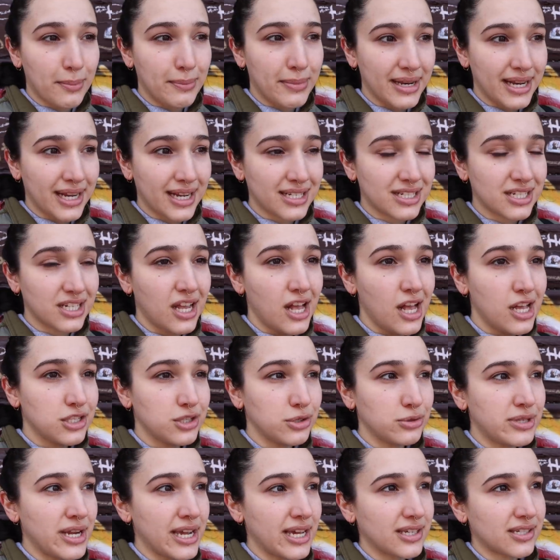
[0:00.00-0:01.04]
a minute
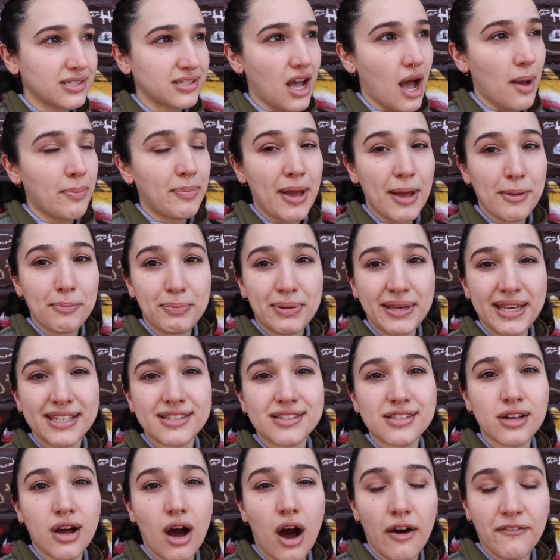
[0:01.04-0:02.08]
to take a stop at
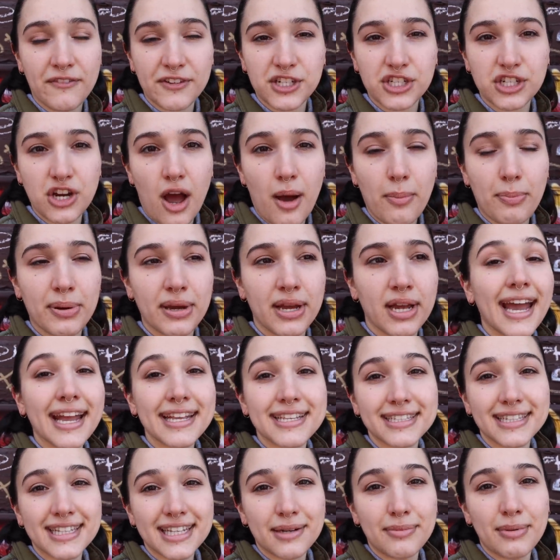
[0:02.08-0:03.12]
Pete's coffee shop.
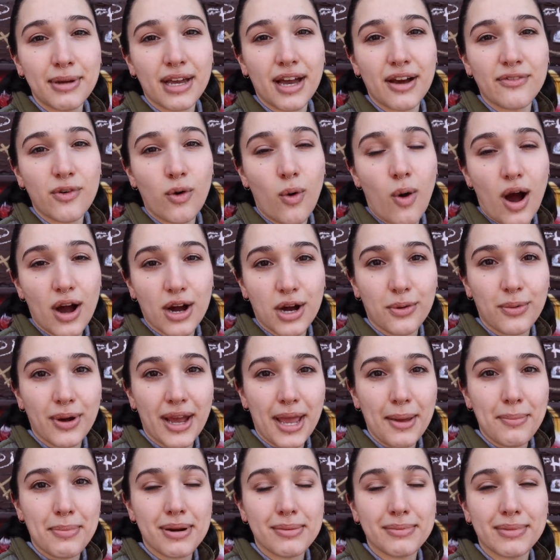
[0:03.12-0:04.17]
It's a little bit of a walk
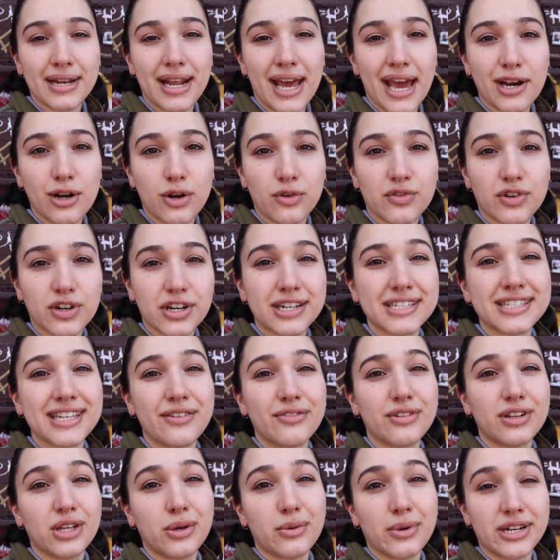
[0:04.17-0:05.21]
away, but I'm gonna head over because I
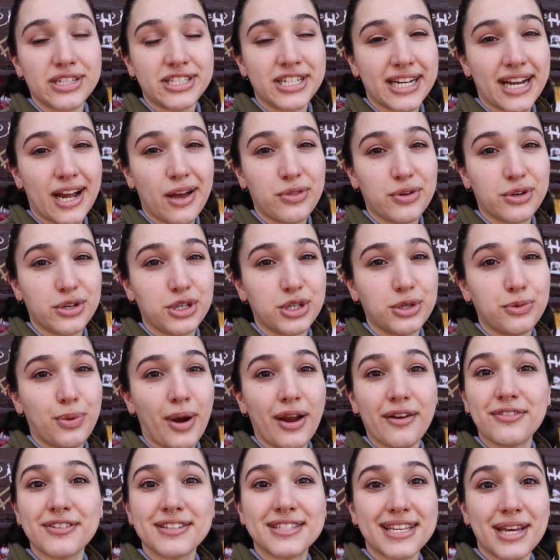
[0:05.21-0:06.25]
really want to check out their new
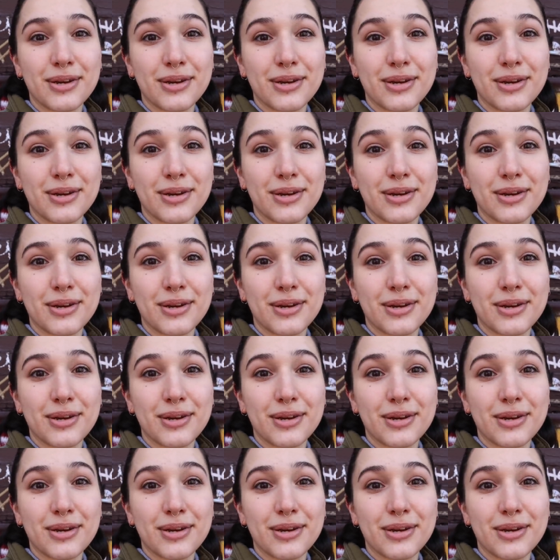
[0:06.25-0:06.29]
breakfast